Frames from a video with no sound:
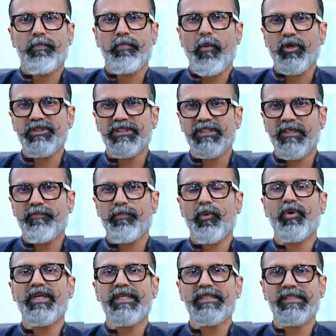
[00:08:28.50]
positive
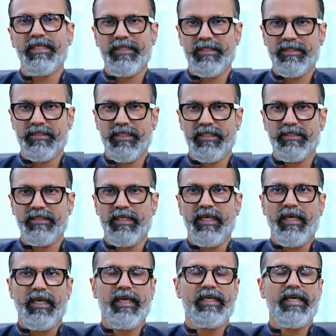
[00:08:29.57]
protein synthesis,
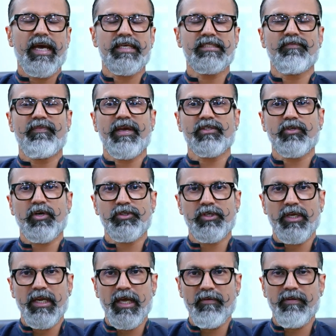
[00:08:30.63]
it has effect on
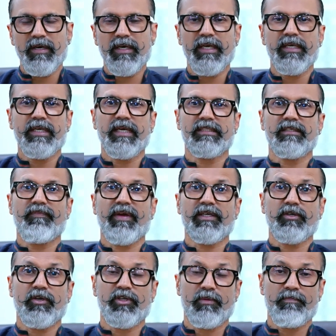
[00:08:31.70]
your liver, it has
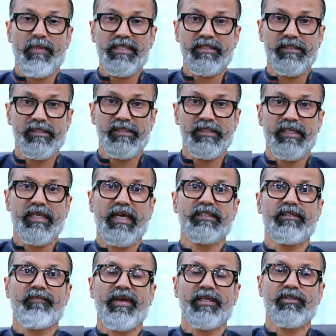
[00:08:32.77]
effect on your muscles, it
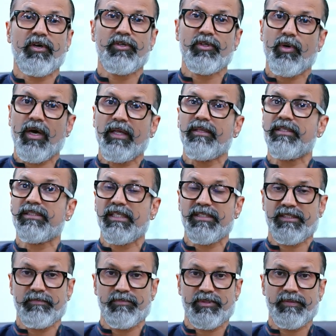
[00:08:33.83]
has effect on your other
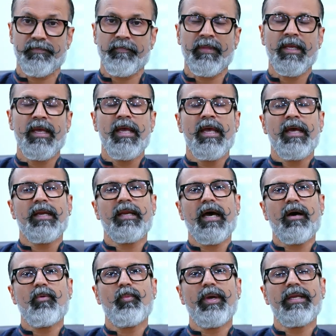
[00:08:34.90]
systems.
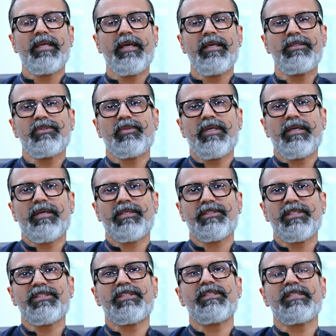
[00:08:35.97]
Now when insulin
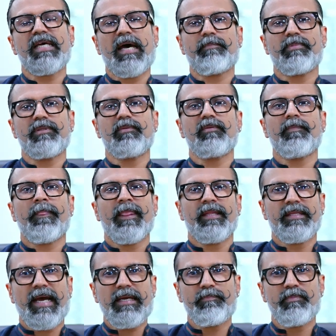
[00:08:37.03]
resistance happens,
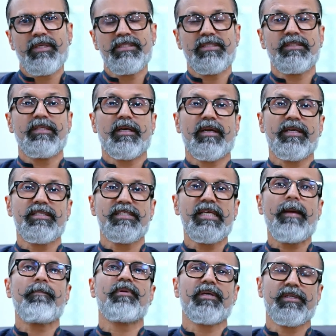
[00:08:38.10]
that means the
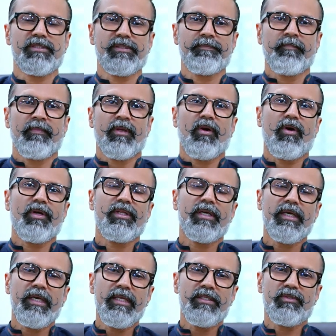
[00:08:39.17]
receptors or the
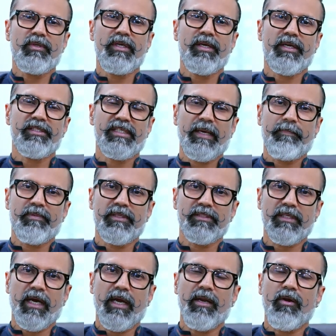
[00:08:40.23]
insulin
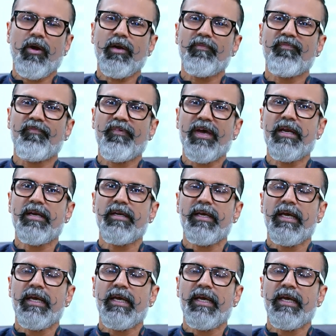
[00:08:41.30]
receptors are not well